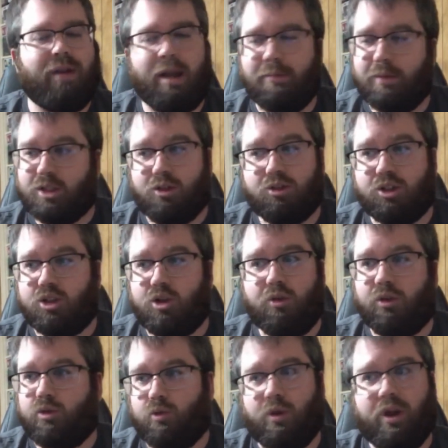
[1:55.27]
But episodes 2
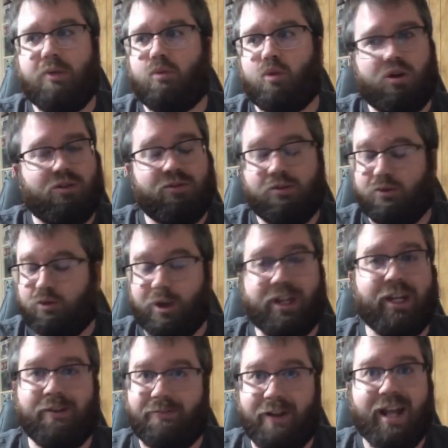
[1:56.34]
and 3 were
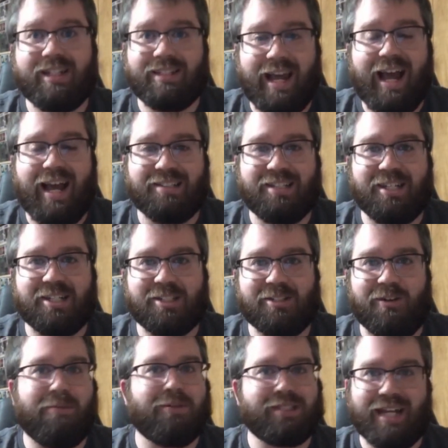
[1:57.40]
freaking fantastic.
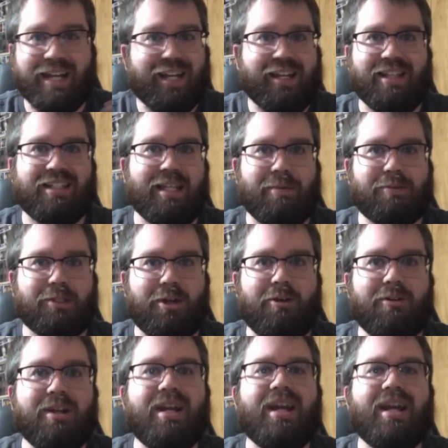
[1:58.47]
So I'm excited to get this episode